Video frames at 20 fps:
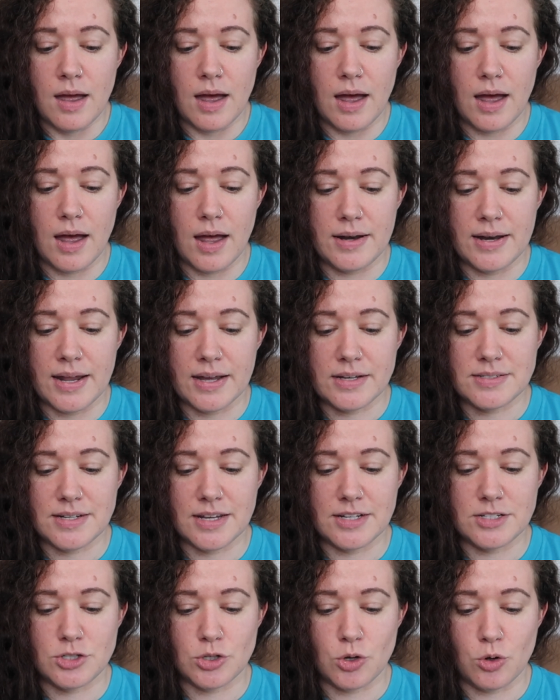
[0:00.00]
Next,
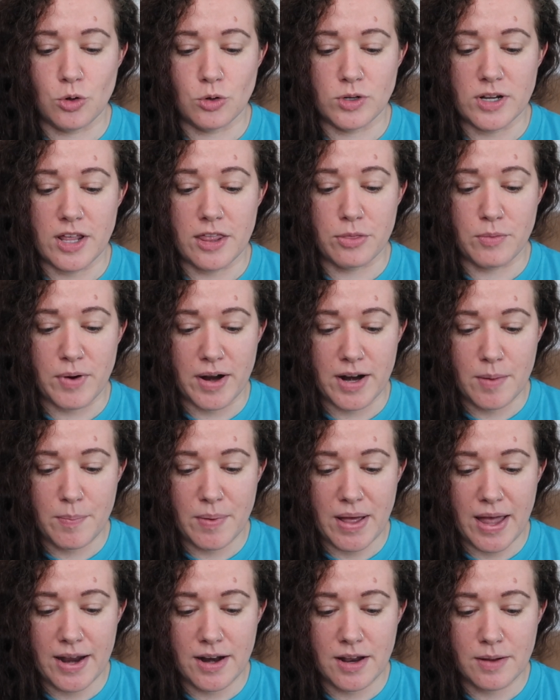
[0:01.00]
I sold a ThredUp
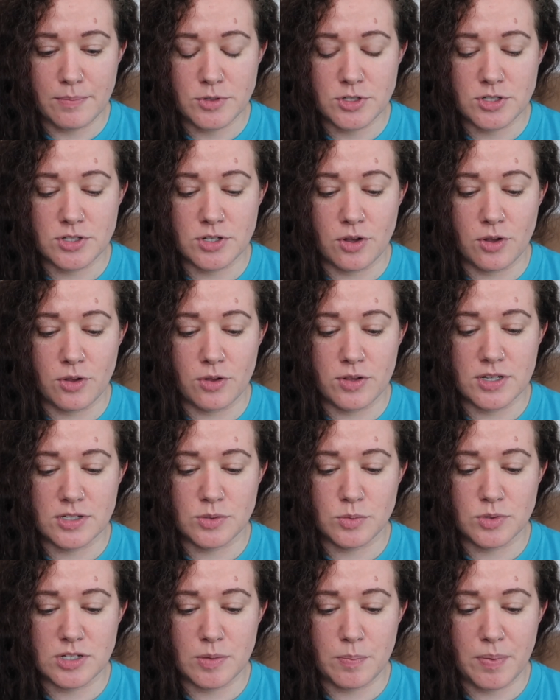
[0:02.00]
item. So
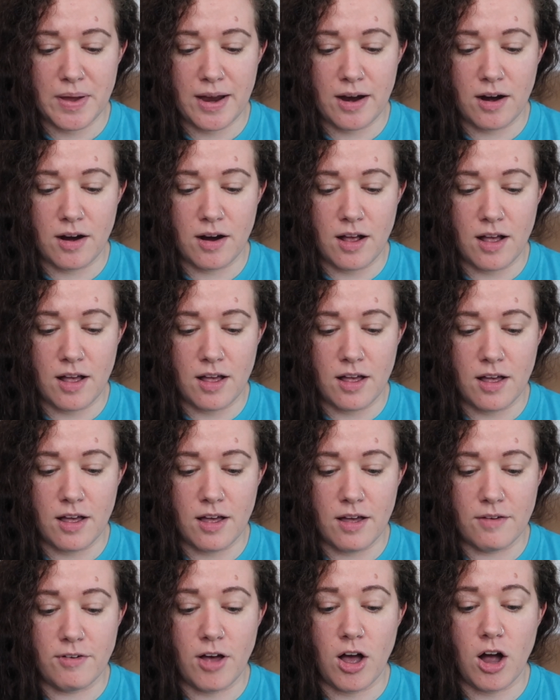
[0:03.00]
this was a pair
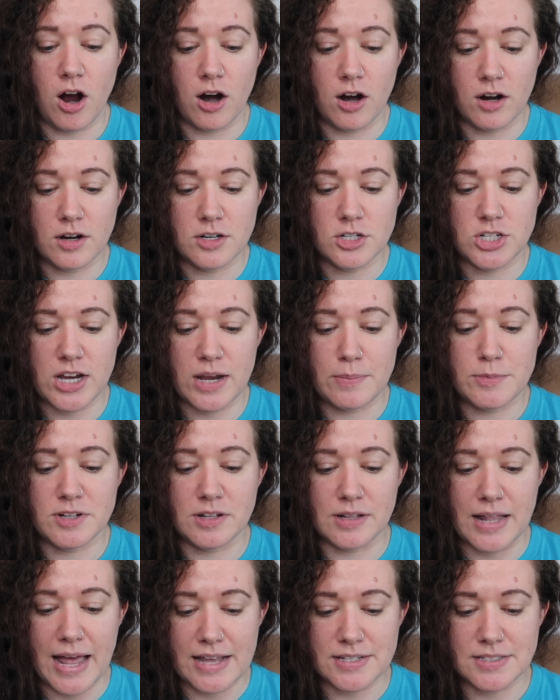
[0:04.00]
of heart-shaped
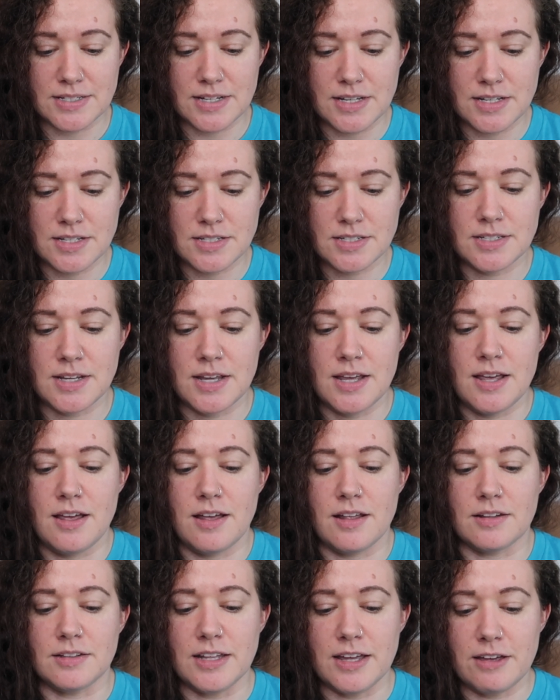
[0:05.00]
glasses.
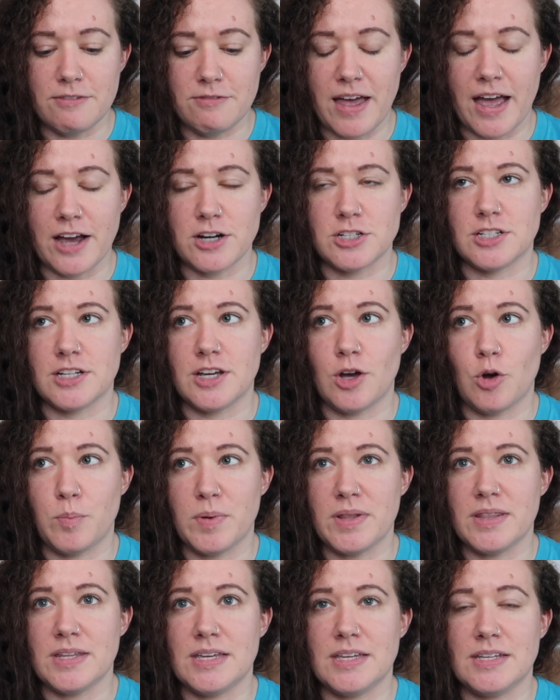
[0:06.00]
Liv actually
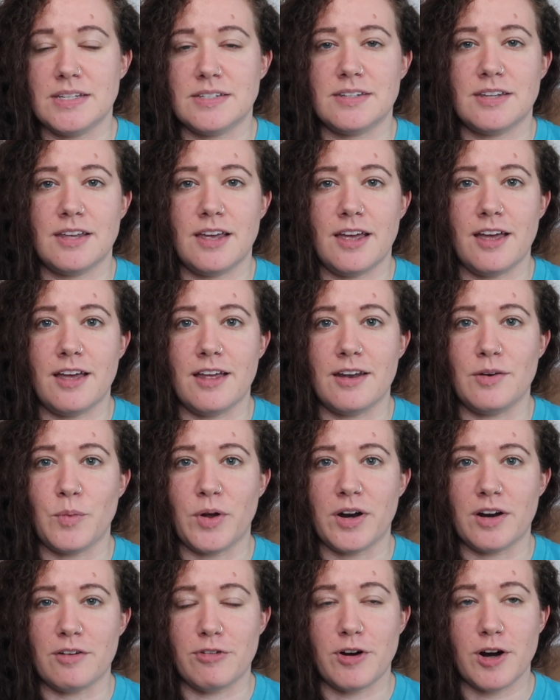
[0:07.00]
opened these in
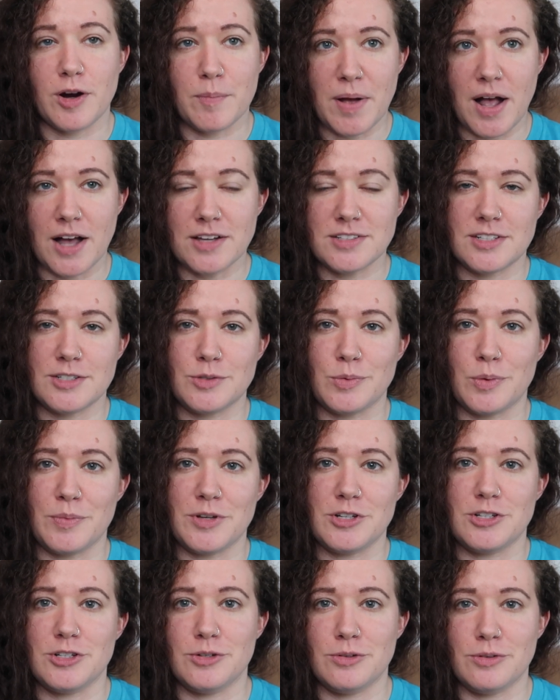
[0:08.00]
one of her boxes when
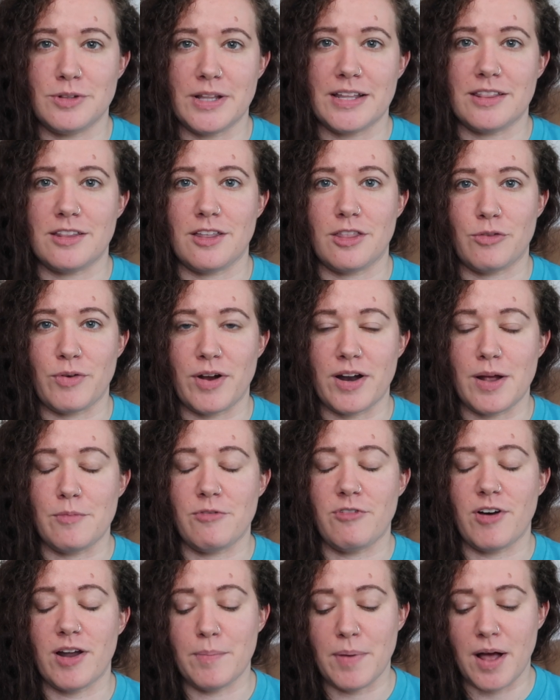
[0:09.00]
we do like the ThredUp
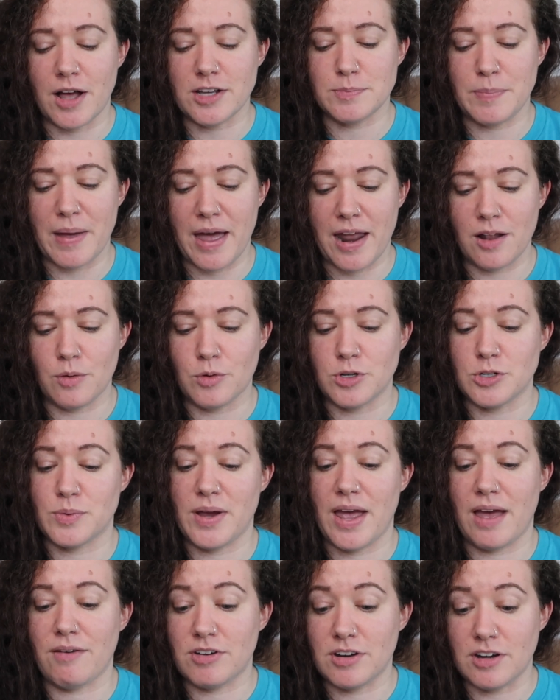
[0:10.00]
Fun Box battle, which
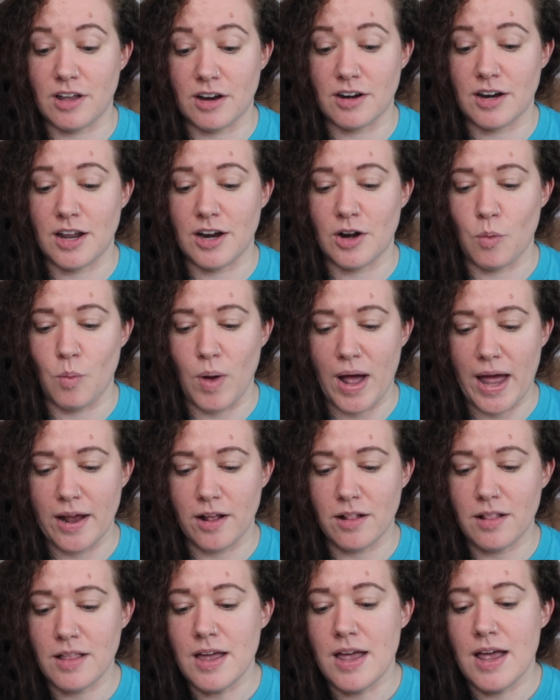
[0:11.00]
we haven't done in a
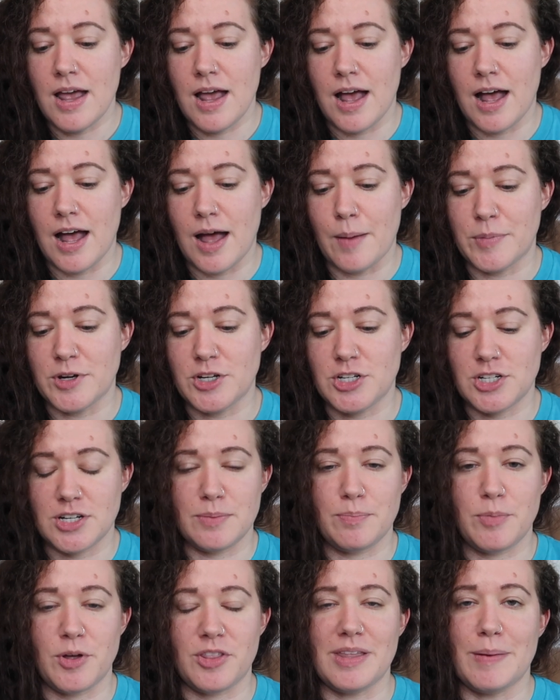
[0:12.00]
while. But
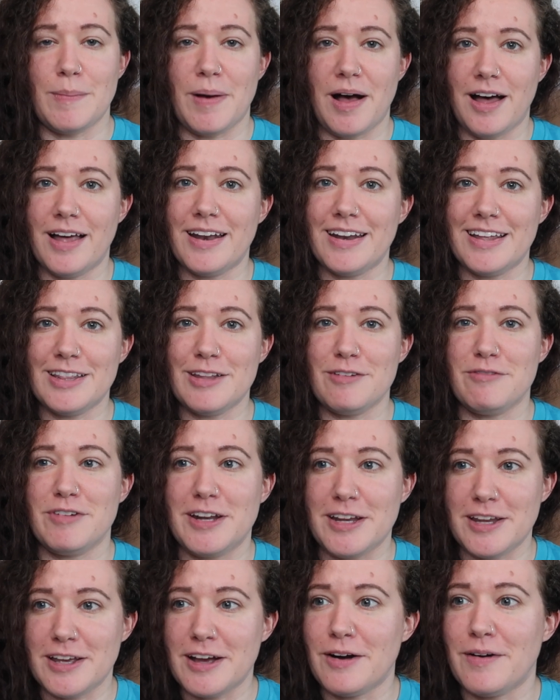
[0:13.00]
she put them on in the
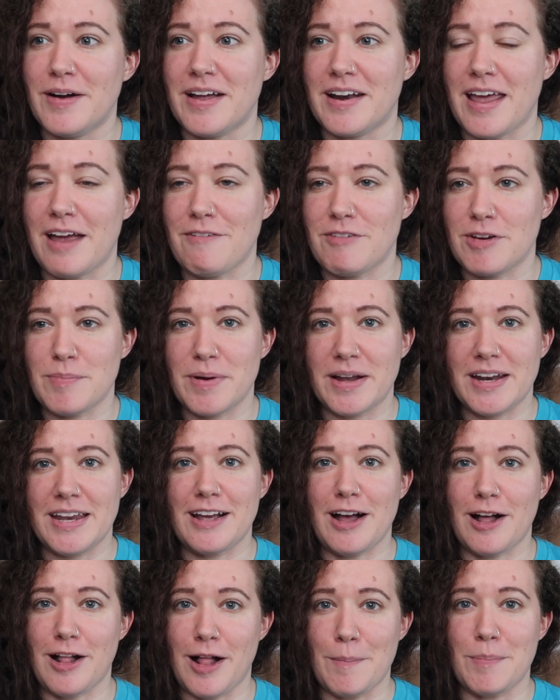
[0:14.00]
video and everybody
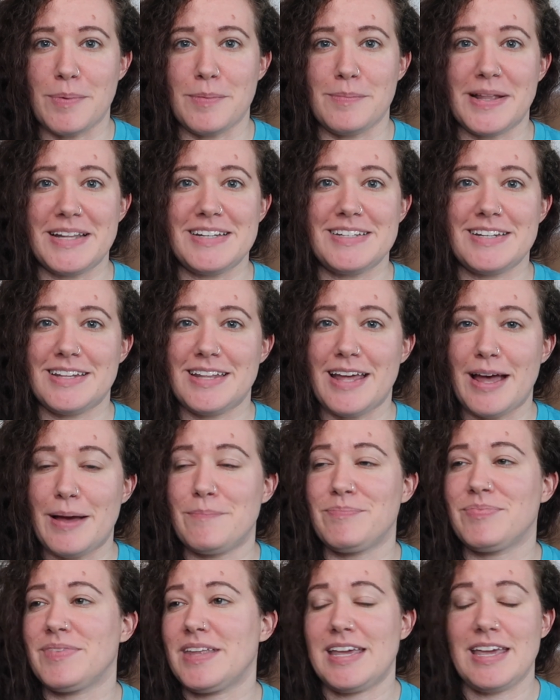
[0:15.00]
complimented
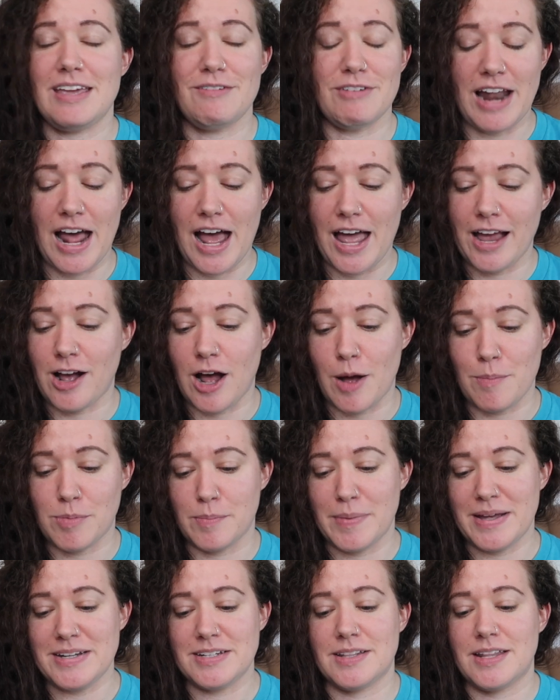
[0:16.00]
them. Even I
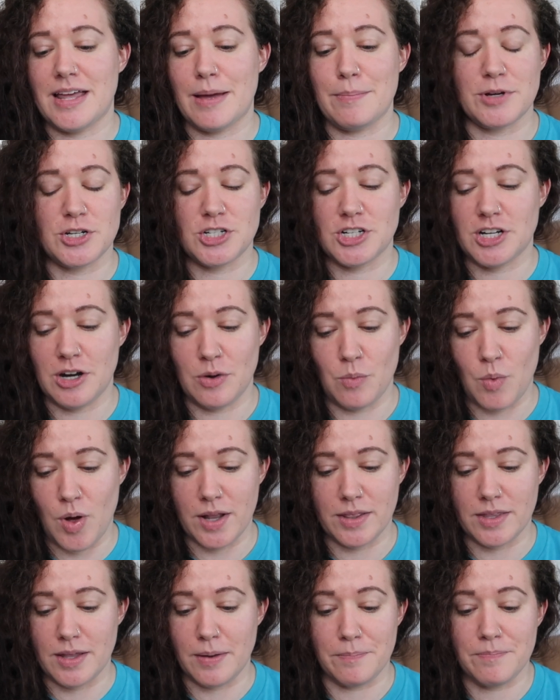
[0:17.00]
complimented them, but she didn't
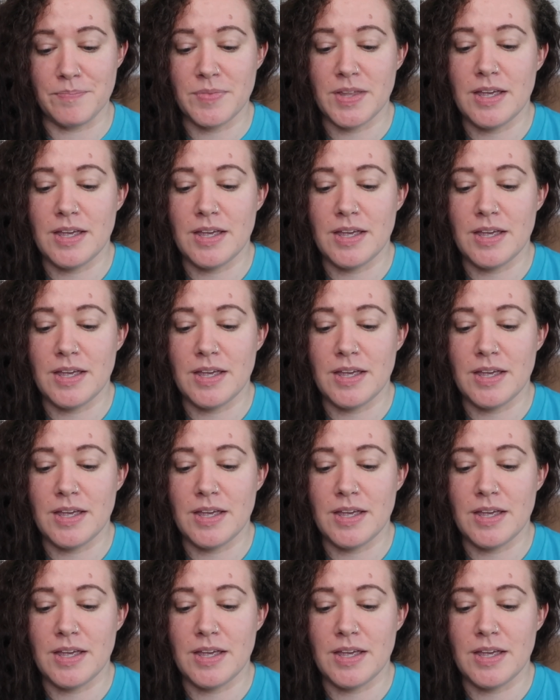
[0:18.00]
want them.